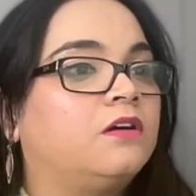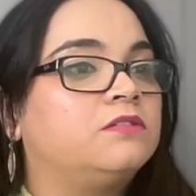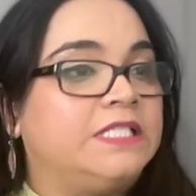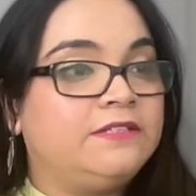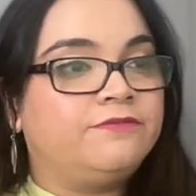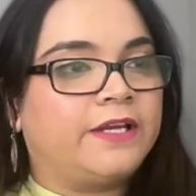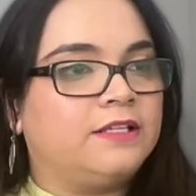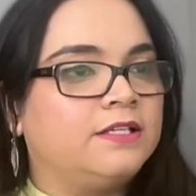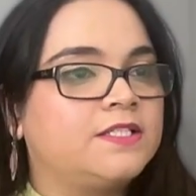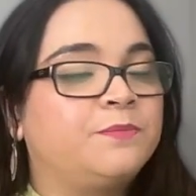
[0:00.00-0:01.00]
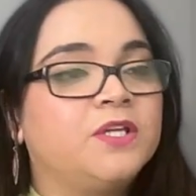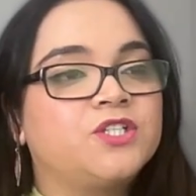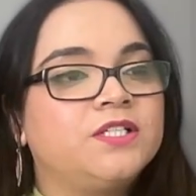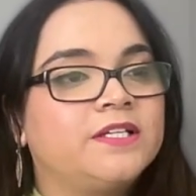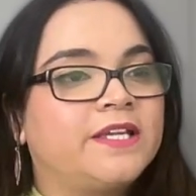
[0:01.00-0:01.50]
d file,
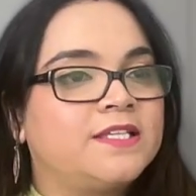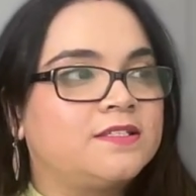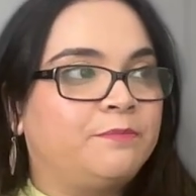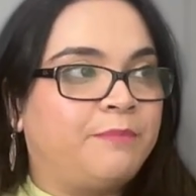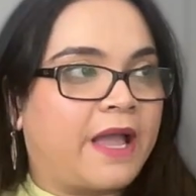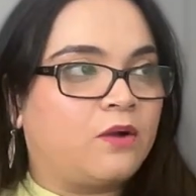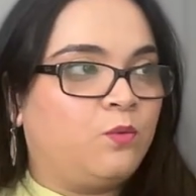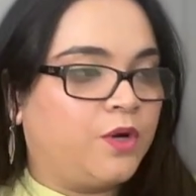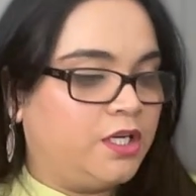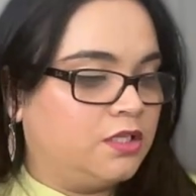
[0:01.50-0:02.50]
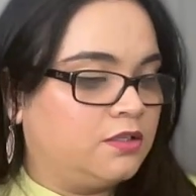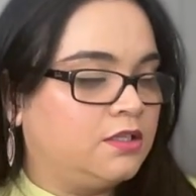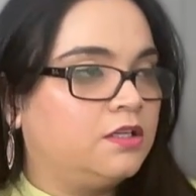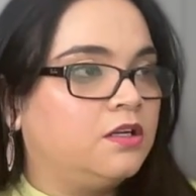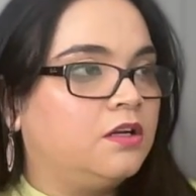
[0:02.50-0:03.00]
especially against the backward
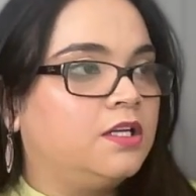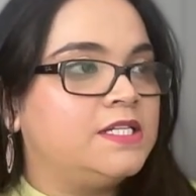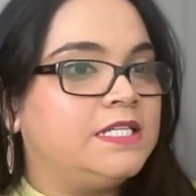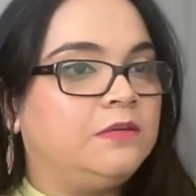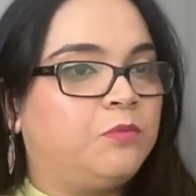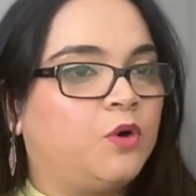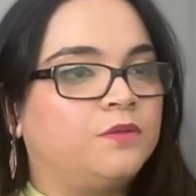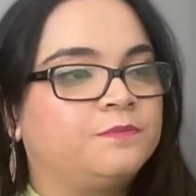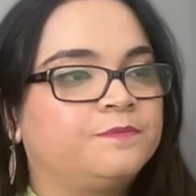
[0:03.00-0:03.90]
d pawn.